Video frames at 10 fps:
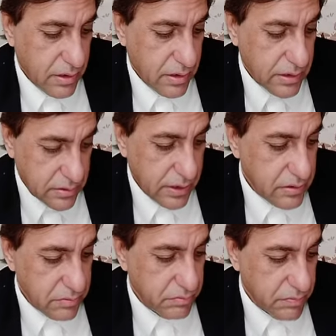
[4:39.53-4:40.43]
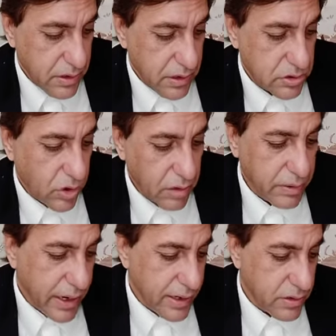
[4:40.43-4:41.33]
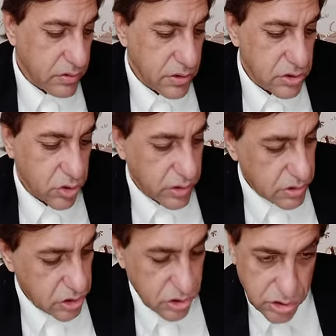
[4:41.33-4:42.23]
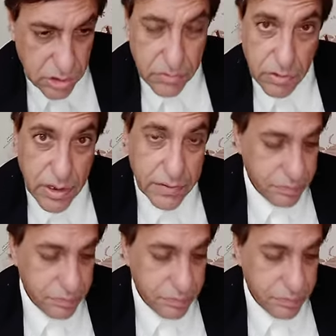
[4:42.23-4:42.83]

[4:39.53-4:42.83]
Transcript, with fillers: it says uh, Saul began to destroy the church. Okay